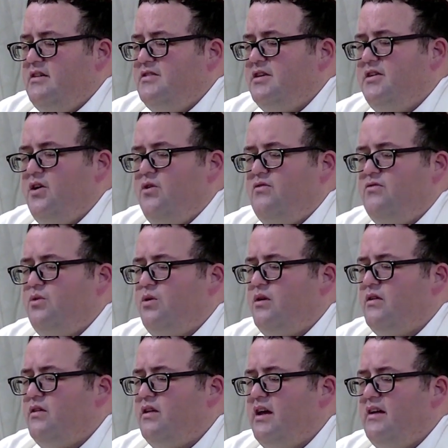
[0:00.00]
to go
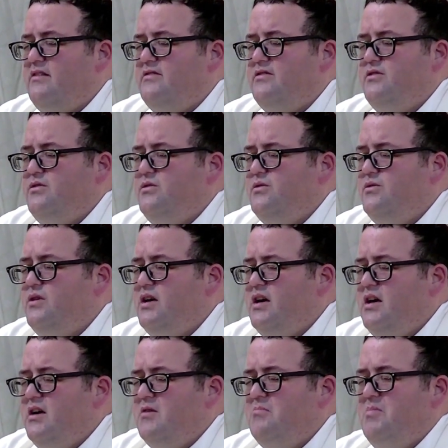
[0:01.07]
forth and to
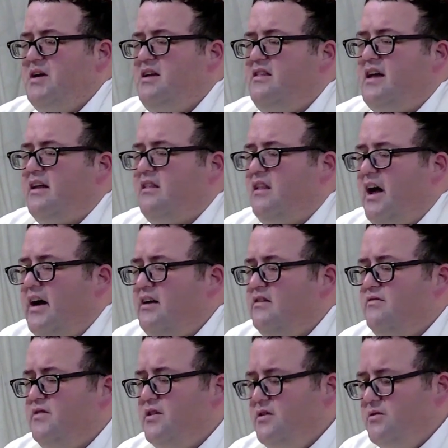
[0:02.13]
be that light
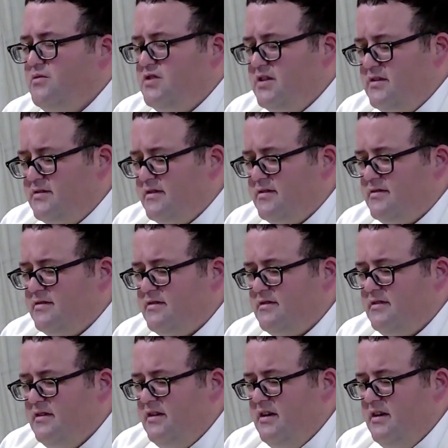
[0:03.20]
of you, Jesus.